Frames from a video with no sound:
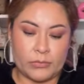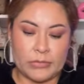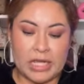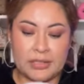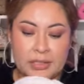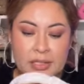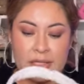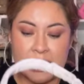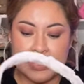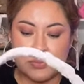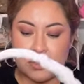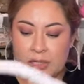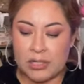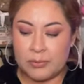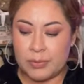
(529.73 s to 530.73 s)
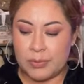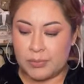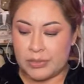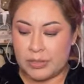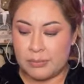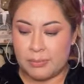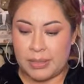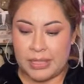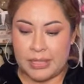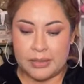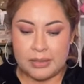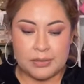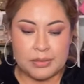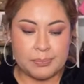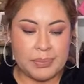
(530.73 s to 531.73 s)
I think that's why a lot of people didn't buy
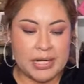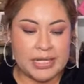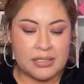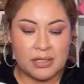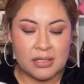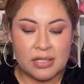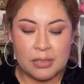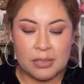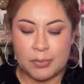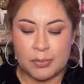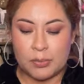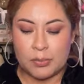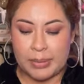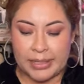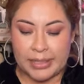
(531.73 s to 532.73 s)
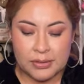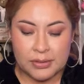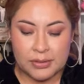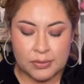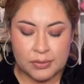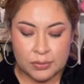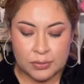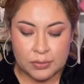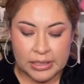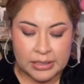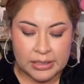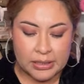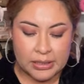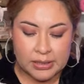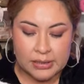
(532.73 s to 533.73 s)
the... But I saw a lot of people buy the tote, and they
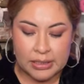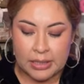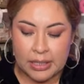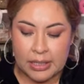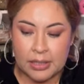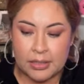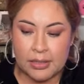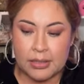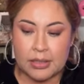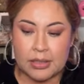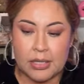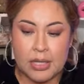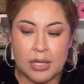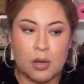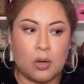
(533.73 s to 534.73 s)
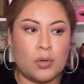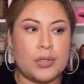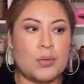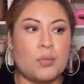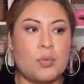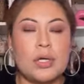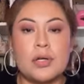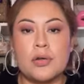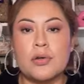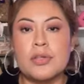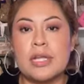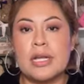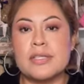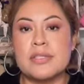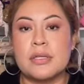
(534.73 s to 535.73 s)
didn't say anything. Only one girl that
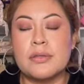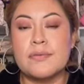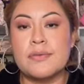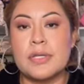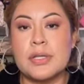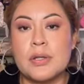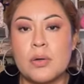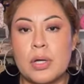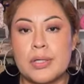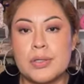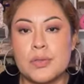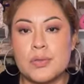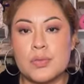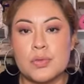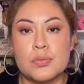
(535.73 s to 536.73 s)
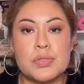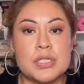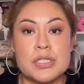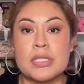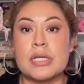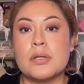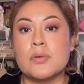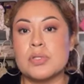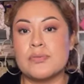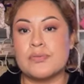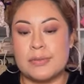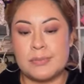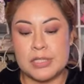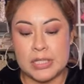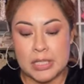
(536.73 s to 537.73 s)
I saw the video on YouTube, she said it was
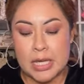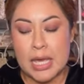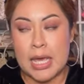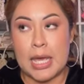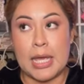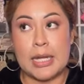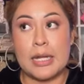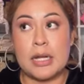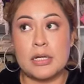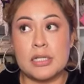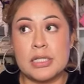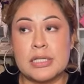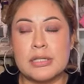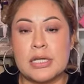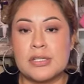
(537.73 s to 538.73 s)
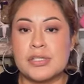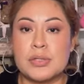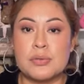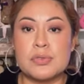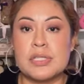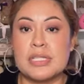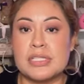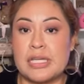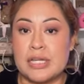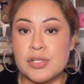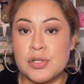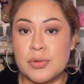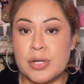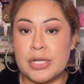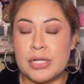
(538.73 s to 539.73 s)
flimsy, and I honestly thought she was
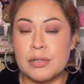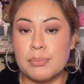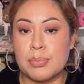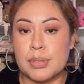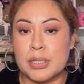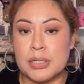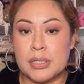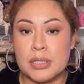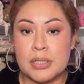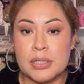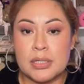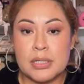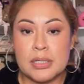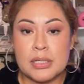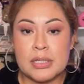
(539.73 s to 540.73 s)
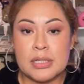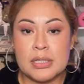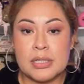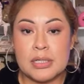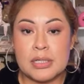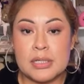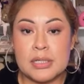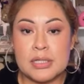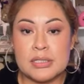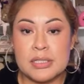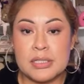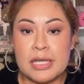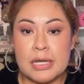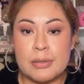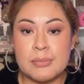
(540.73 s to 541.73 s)
exaggerating, but... Is the
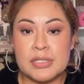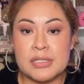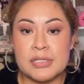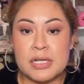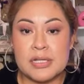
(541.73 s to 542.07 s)
canvas not